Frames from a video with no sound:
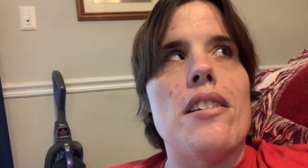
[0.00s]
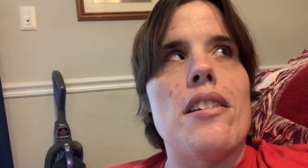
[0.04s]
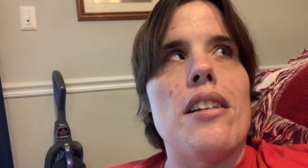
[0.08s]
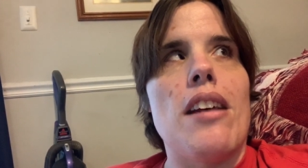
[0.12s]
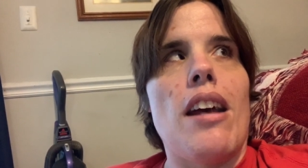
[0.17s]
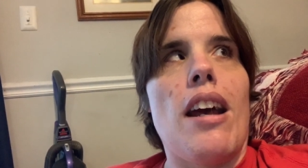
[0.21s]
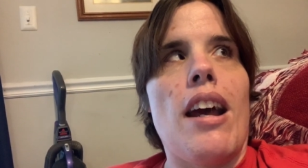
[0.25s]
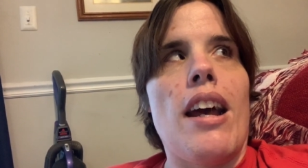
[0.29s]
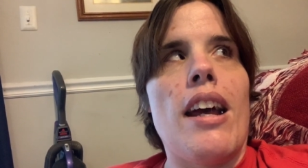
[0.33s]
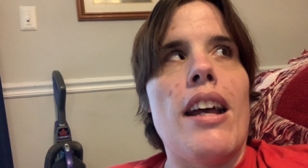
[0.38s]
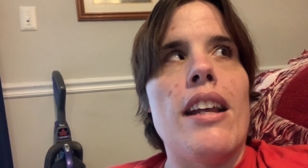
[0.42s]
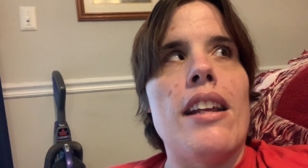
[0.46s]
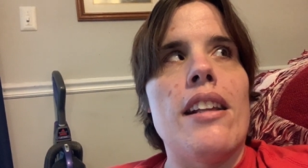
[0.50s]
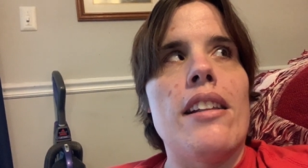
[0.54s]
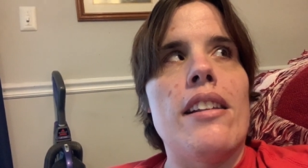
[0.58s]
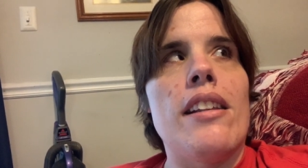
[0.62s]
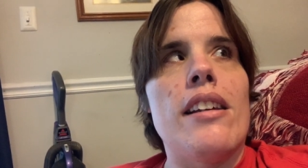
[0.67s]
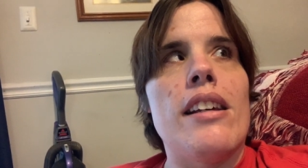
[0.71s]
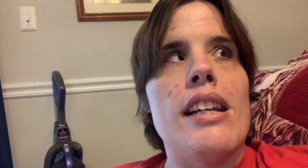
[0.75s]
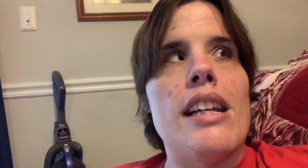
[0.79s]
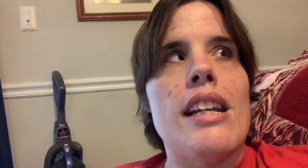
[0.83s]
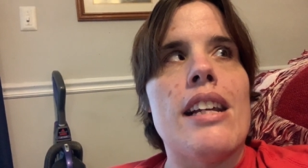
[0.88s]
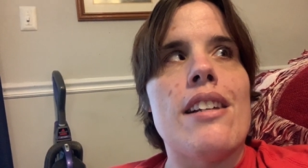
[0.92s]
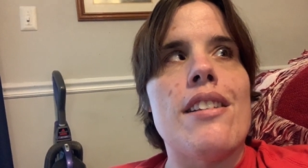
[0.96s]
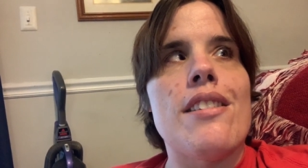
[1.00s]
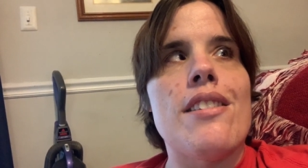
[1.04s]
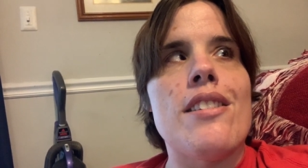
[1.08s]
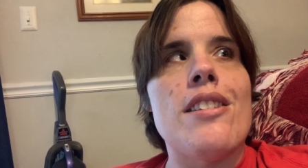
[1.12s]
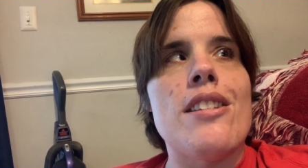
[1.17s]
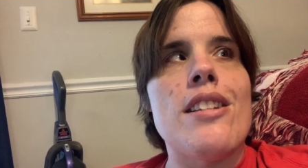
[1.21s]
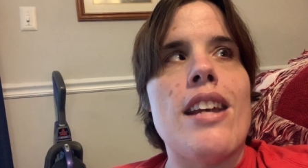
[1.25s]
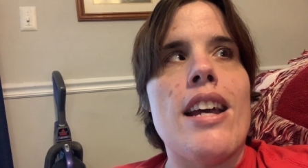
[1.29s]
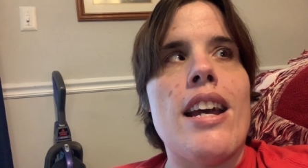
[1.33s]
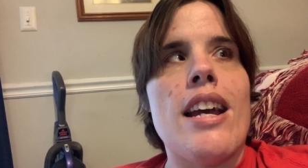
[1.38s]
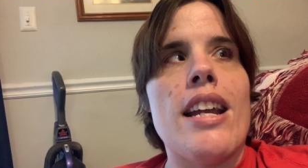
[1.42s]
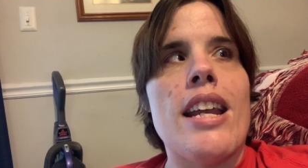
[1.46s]
I like
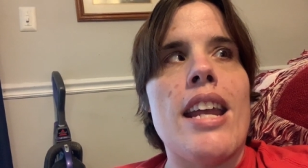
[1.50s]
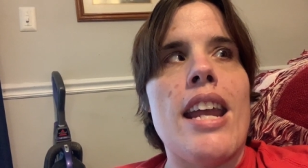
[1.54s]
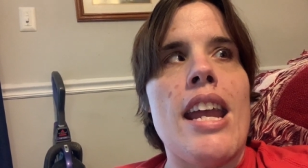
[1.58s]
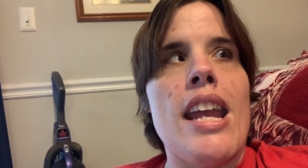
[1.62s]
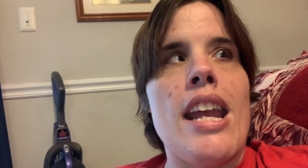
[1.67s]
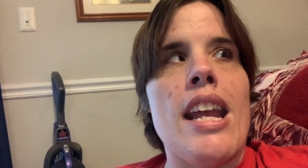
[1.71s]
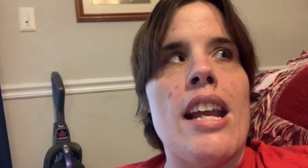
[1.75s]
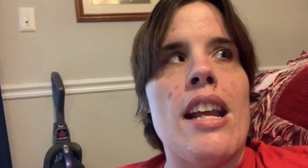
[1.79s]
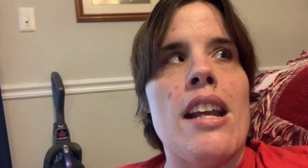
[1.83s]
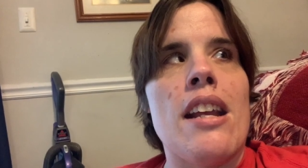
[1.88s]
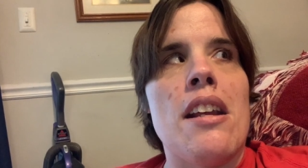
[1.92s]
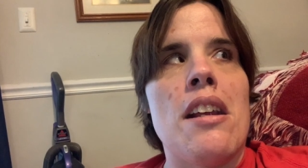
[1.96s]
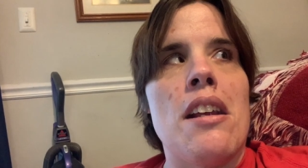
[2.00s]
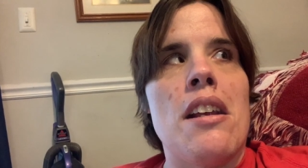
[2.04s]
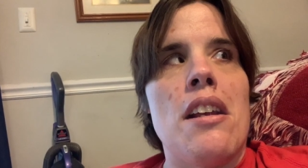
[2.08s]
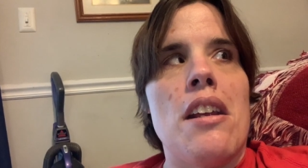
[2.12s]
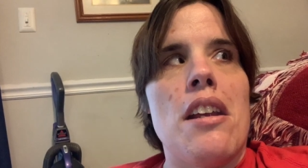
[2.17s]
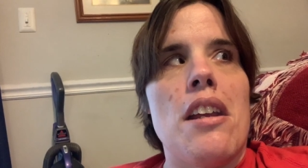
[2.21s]
stacking,